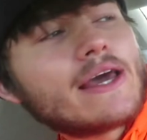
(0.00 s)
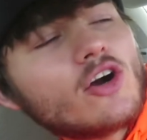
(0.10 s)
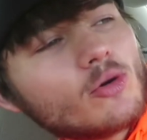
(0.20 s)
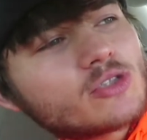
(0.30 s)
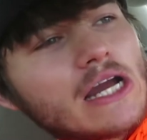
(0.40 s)
head
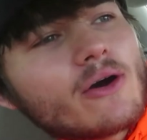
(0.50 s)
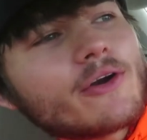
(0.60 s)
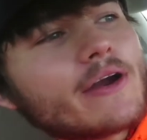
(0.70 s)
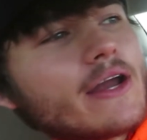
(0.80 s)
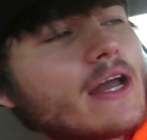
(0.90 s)
home,
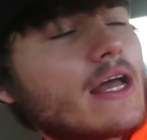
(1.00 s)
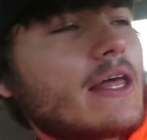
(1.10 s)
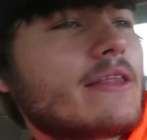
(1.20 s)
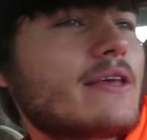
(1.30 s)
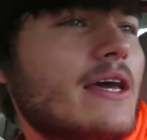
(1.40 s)
shower.
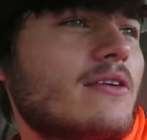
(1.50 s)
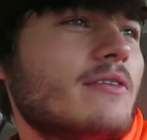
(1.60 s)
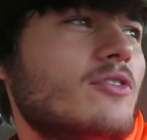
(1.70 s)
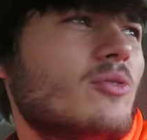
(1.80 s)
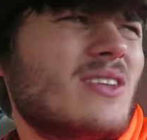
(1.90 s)
I, I, don't
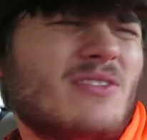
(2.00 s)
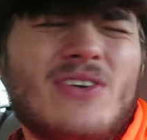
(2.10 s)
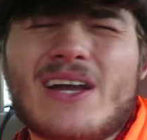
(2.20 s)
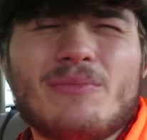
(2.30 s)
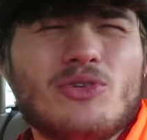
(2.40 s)
even know what the
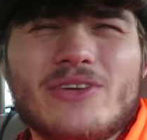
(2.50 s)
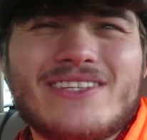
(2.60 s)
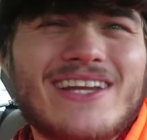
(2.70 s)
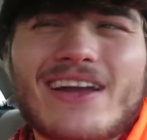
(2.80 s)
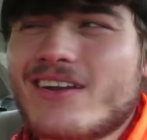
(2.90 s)
fuck I'm doing
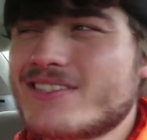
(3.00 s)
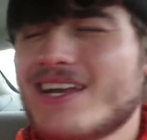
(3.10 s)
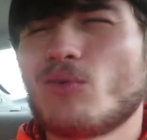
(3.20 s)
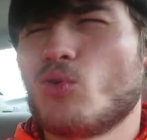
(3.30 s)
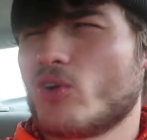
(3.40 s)
today, honestly.
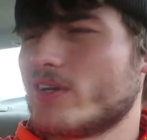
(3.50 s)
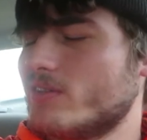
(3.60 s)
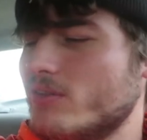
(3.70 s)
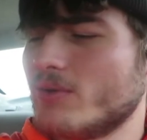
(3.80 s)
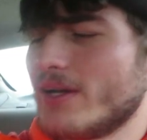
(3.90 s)
I work at
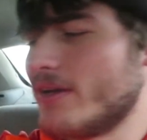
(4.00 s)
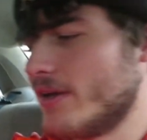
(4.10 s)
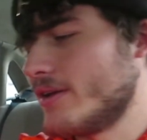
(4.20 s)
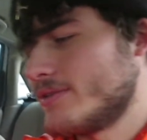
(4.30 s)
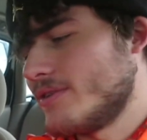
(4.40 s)
2, I
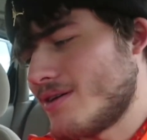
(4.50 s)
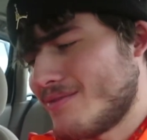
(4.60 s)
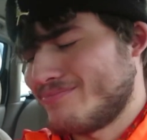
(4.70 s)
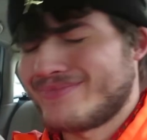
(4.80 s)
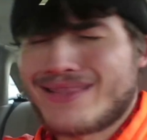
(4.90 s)
guess, you um, know.
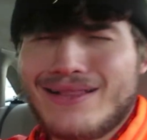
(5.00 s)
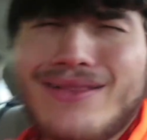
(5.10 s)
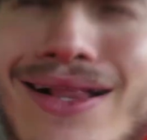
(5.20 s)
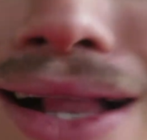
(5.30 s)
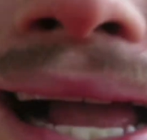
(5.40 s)

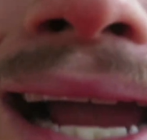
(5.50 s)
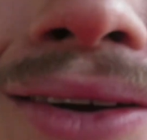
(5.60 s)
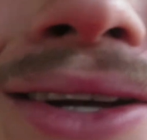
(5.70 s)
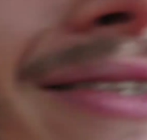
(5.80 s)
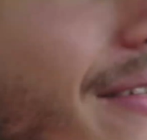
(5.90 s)
IRL